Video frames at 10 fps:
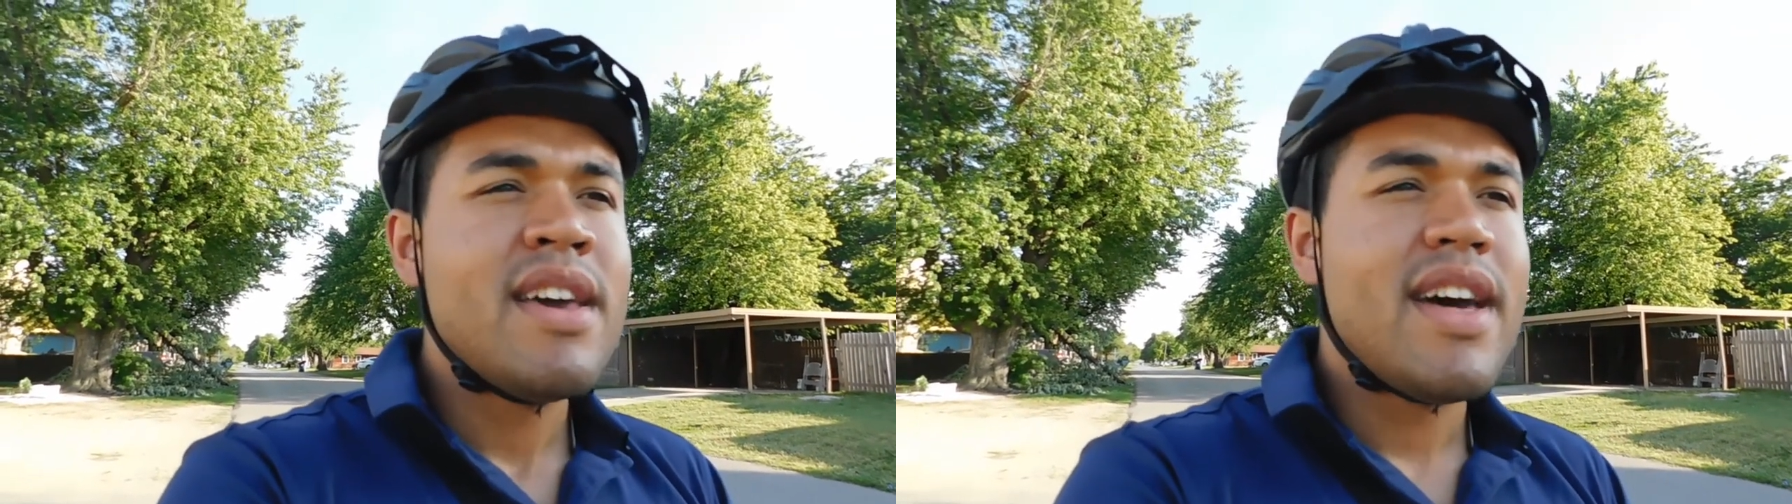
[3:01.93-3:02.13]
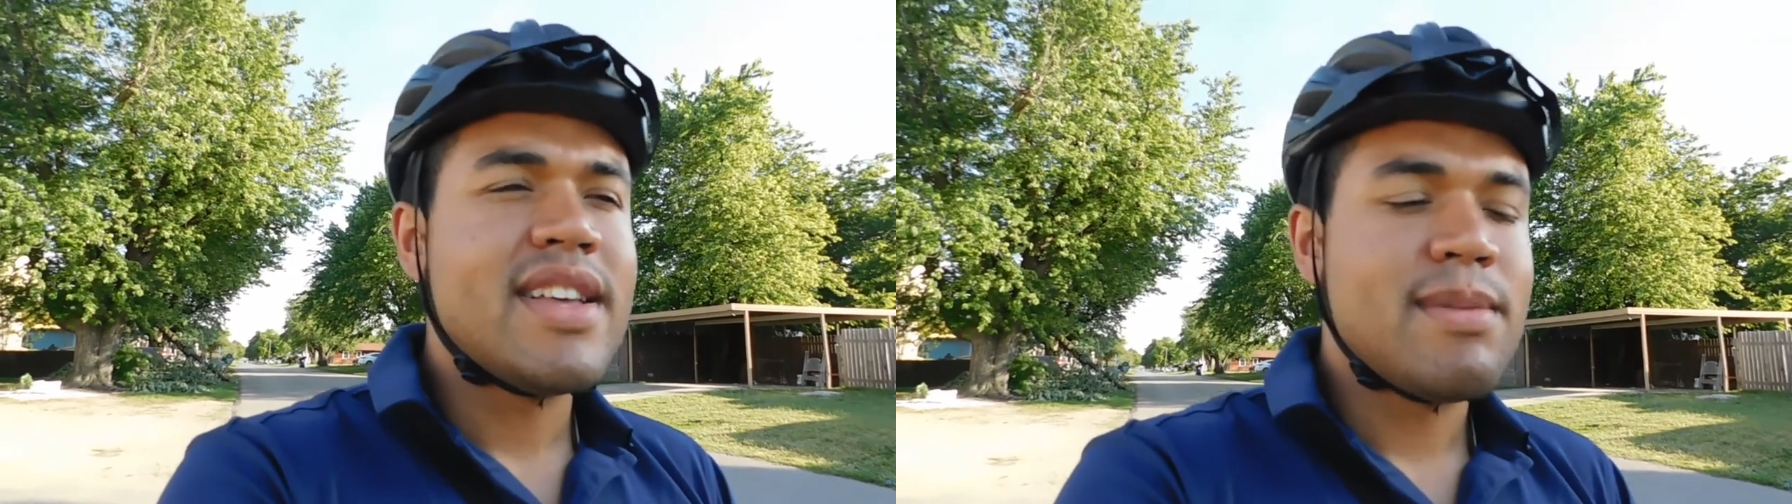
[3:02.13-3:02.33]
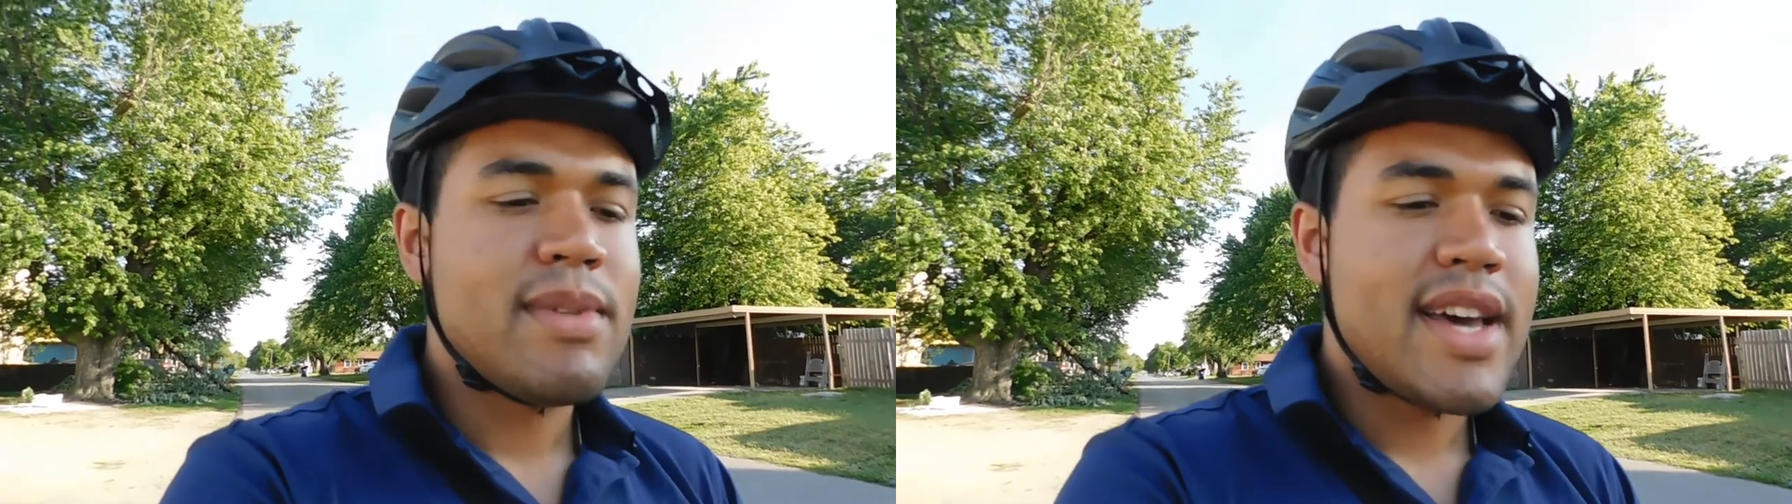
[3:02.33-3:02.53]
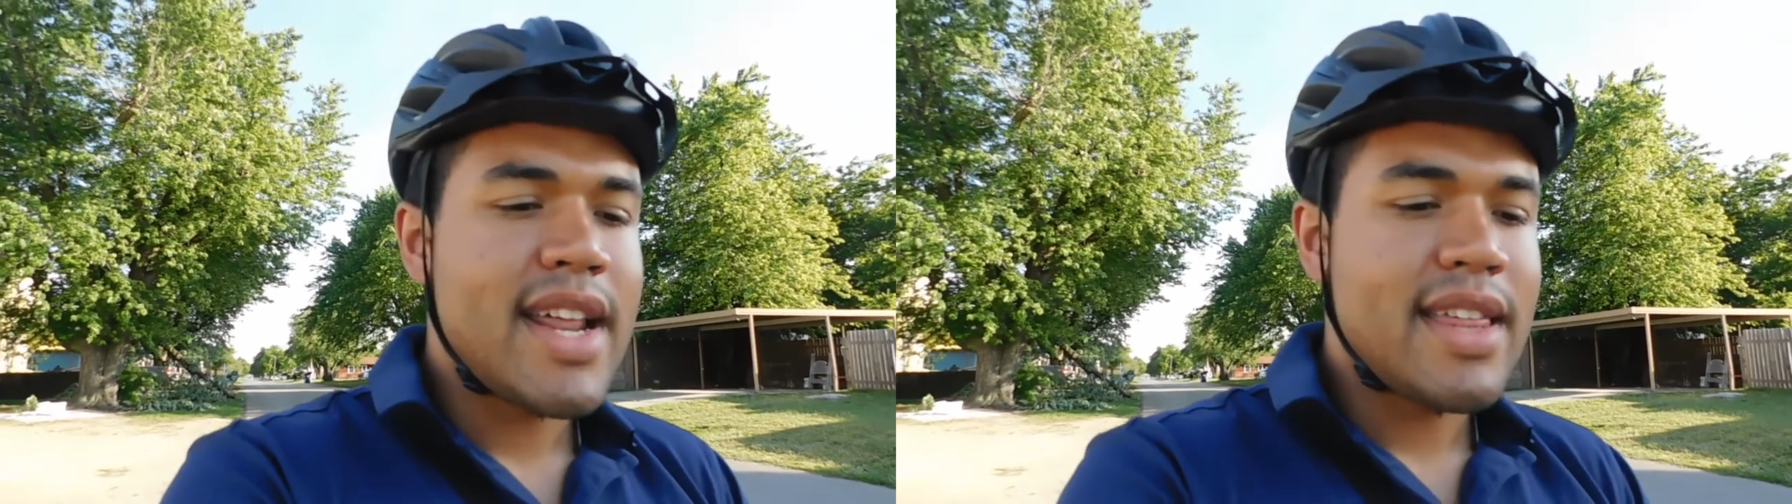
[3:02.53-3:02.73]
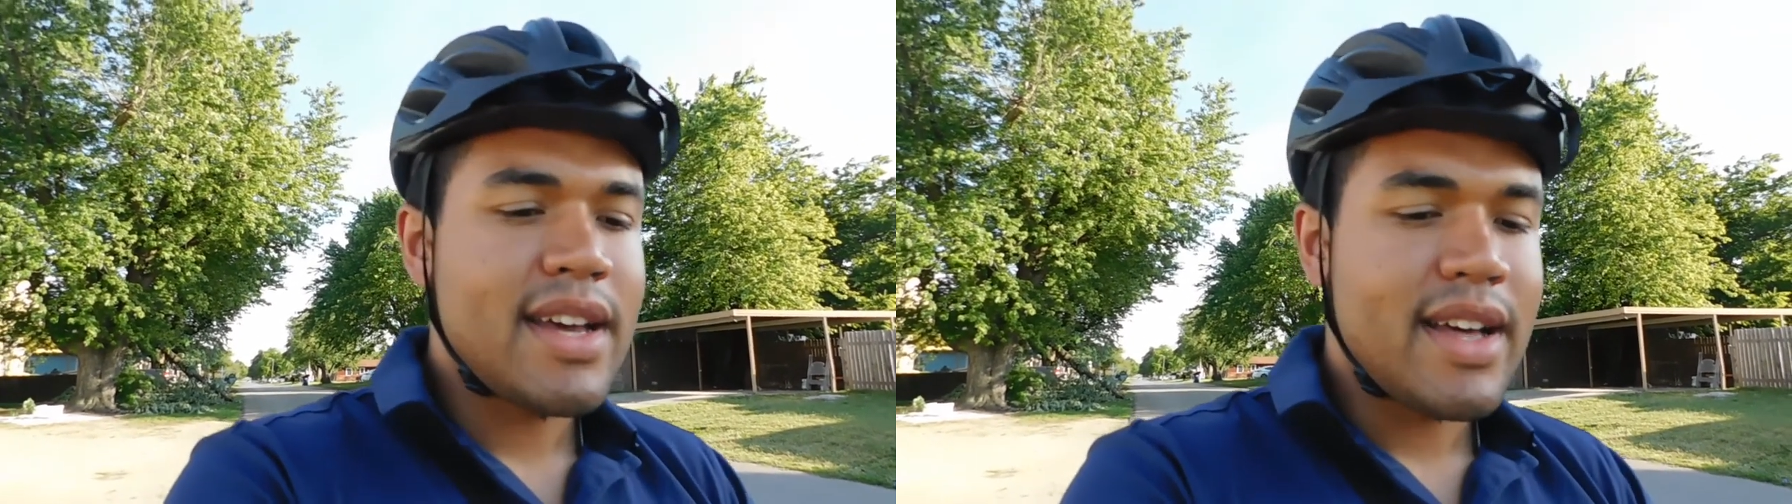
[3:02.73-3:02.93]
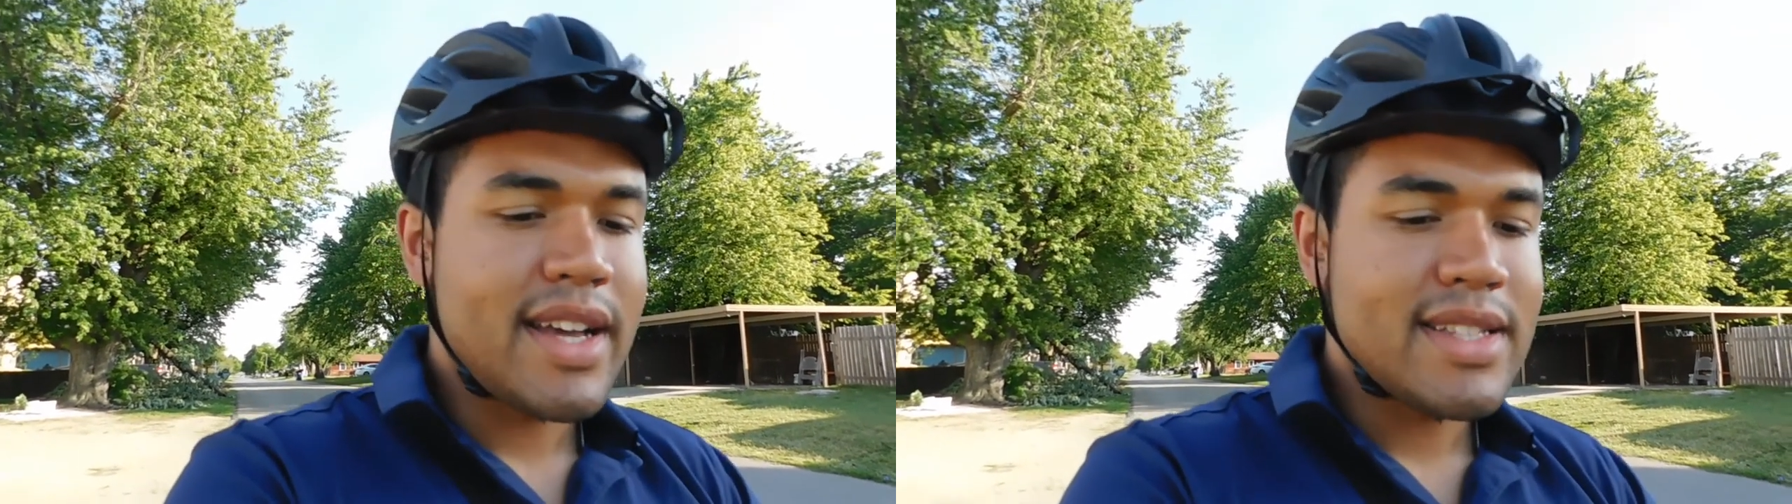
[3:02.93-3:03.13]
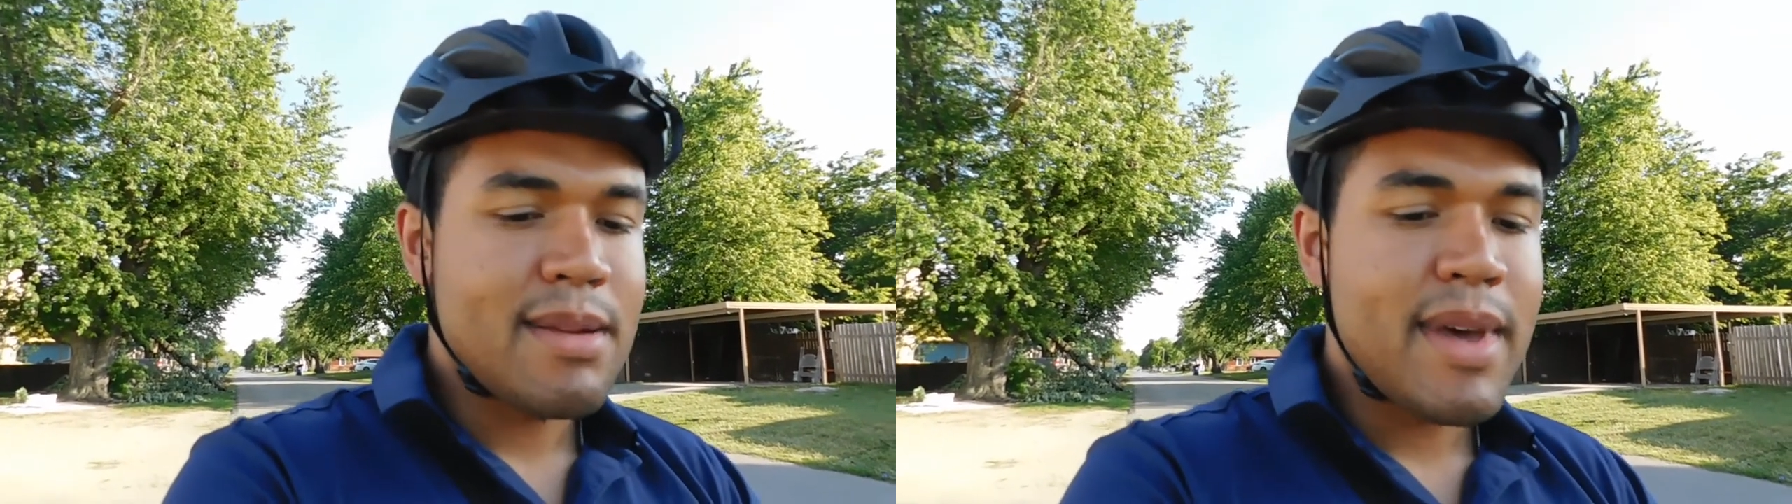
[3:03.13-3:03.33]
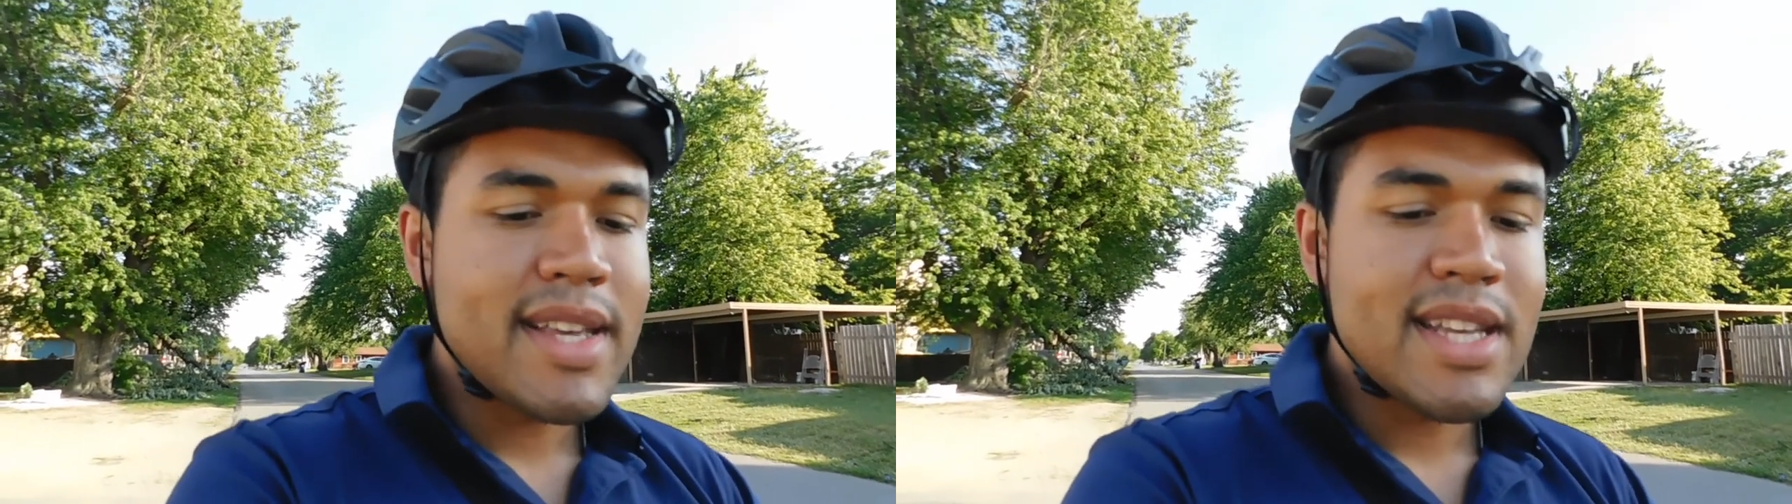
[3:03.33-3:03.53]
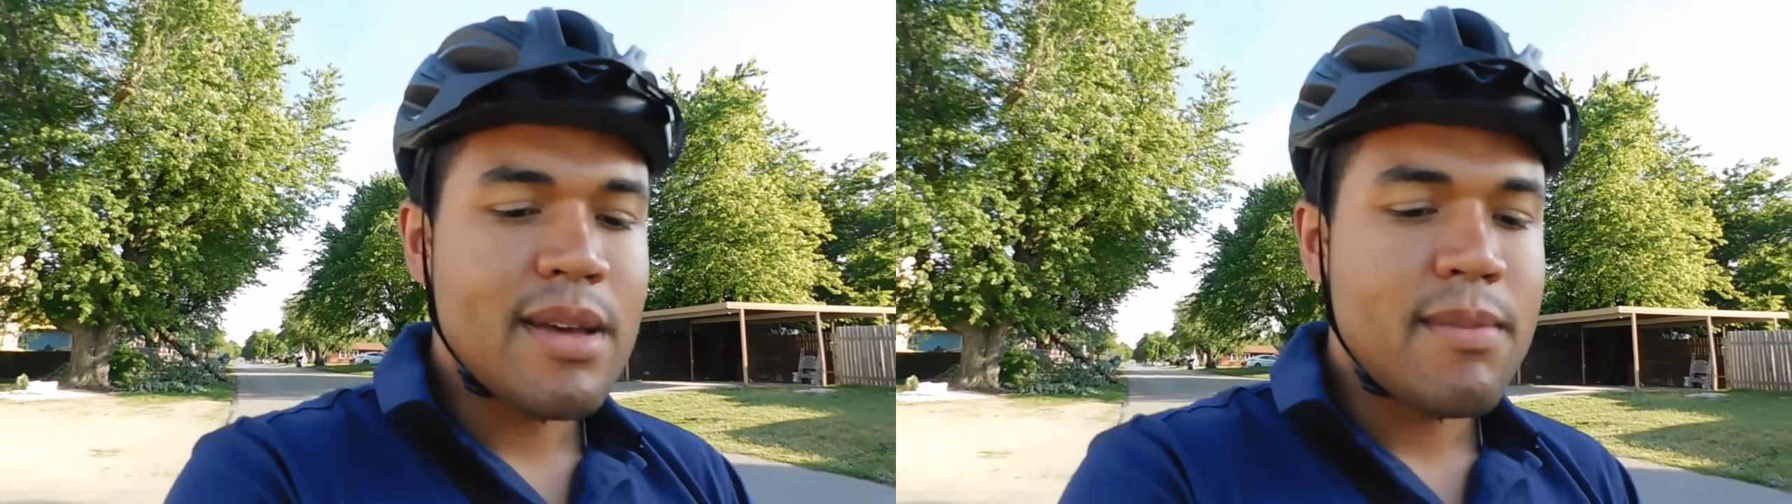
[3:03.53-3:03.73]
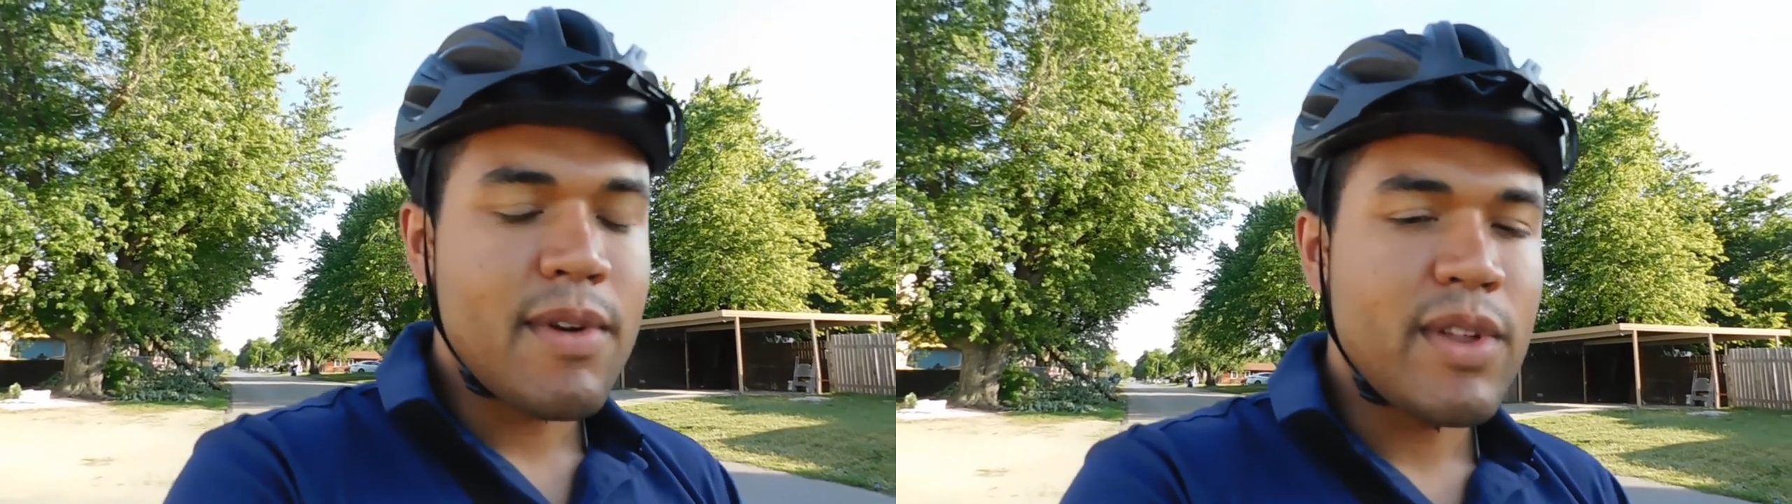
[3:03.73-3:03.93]
And that's something that I think, like I said, makes
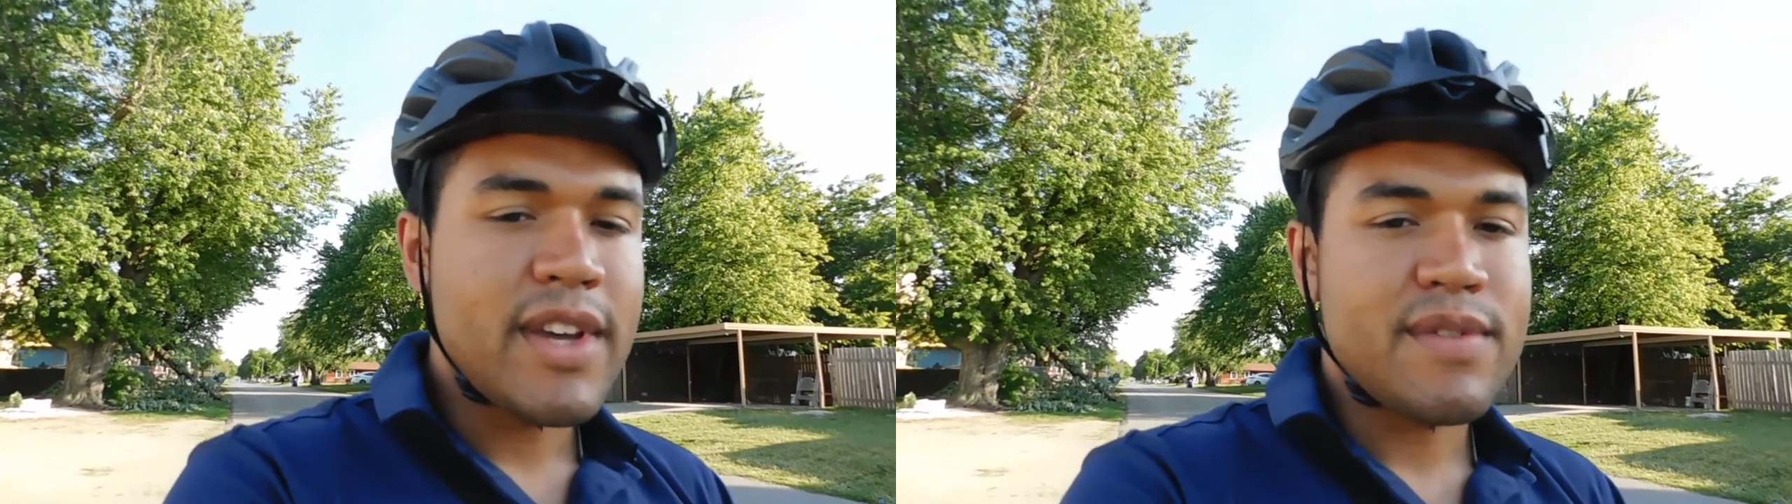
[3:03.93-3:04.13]
him a really good